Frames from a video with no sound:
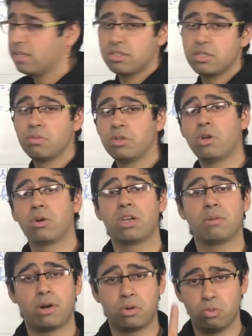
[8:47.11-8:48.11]
since we're talking
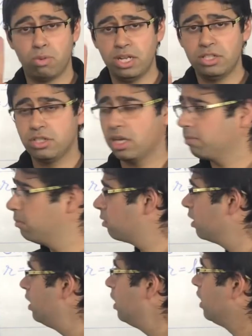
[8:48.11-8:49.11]
about one
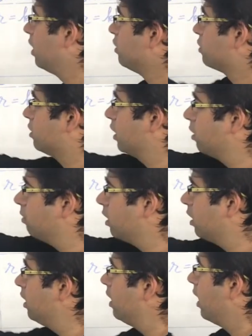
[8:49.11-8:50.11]
checkbook in
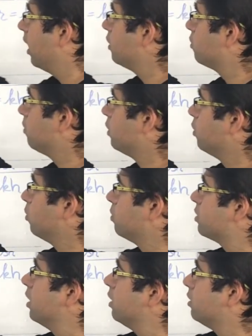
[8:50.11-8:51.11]
singular, hence we
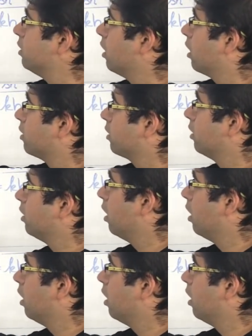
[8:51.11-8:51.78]
use the article